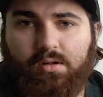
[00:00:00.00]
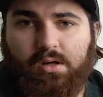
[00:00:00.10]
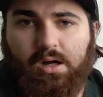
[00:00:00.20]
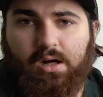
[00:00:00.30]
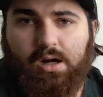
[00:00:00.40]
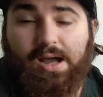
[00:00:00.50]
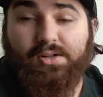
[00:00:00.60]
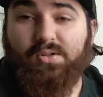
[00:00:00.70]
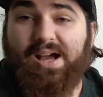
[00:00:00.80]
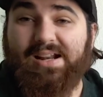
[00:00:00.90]
Uh, I
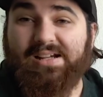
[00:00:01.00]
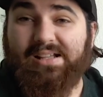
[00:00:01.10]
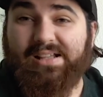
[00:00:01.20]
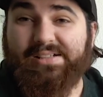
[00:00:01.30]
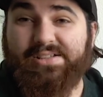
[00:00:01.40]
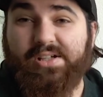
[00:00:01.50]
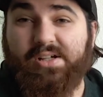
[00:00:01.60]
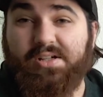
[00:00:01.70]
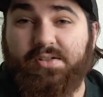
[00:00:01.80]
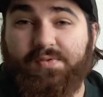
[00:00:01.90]
do kind of collect
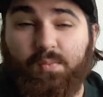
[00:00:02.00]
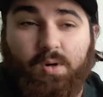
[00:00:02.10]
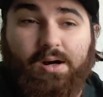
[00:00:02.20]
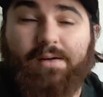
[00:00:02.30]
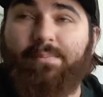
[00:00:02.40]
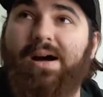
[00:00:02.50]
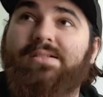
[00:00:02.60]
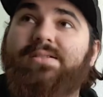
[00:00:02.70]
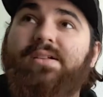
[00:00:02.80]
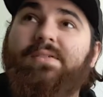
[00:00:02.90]
stickers from where I
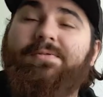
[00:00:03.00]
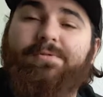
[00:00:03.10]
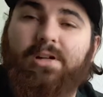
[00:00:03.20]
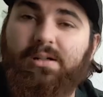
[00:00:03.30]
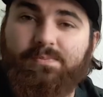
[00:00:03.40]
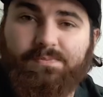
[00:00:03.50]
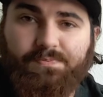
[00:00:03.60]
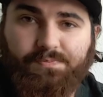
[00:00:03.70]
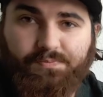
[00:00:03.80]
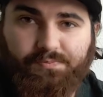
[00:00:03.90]
bought stuff from.
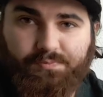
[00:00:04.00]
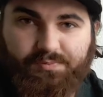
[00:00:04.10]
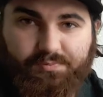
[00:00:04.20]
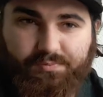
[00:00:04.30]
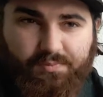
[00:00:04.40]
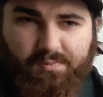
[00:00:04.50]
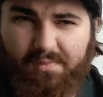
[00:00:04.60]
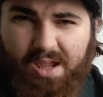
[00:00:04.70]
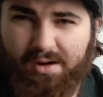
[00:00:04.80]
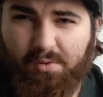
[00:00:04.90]

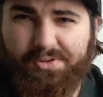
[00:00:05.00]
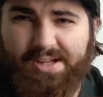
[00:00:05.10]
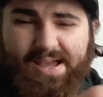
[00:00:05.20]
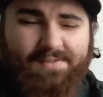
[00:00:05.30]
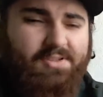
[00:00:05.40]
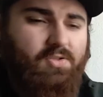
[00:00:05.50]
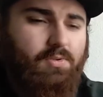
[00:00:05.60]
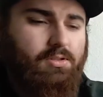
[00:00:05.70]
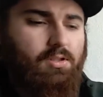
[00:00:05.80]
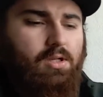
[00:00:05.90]
I don't think I have this one.